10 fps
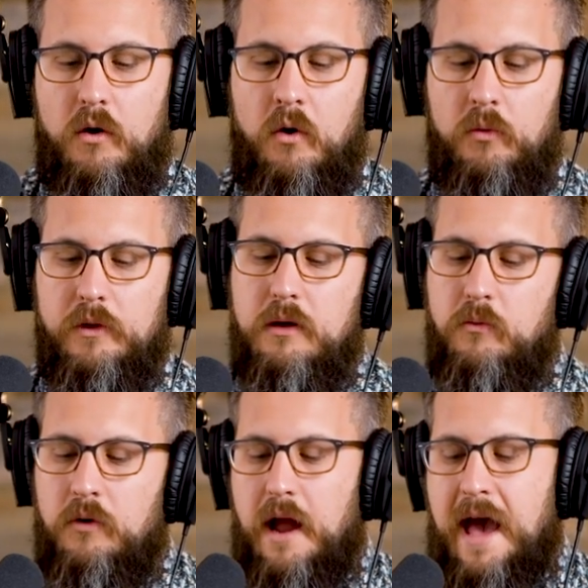only
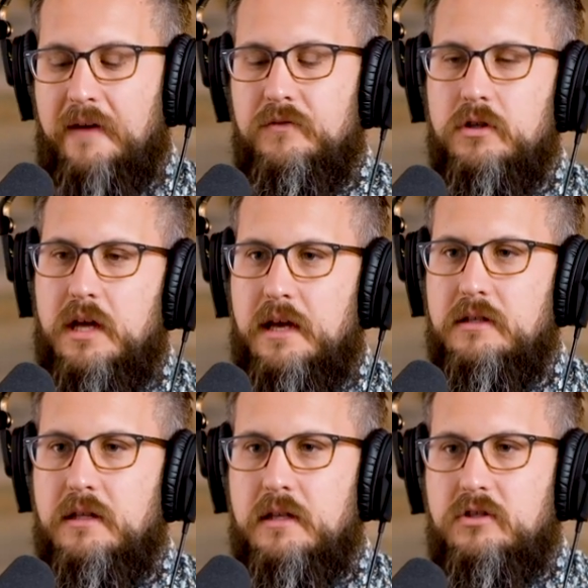were
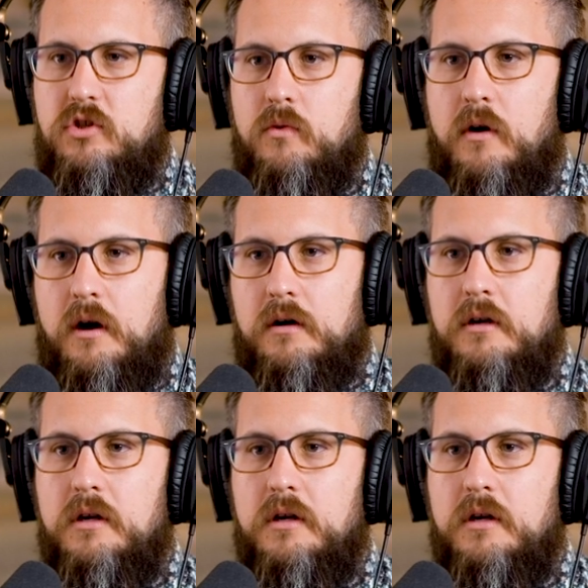advertising this to our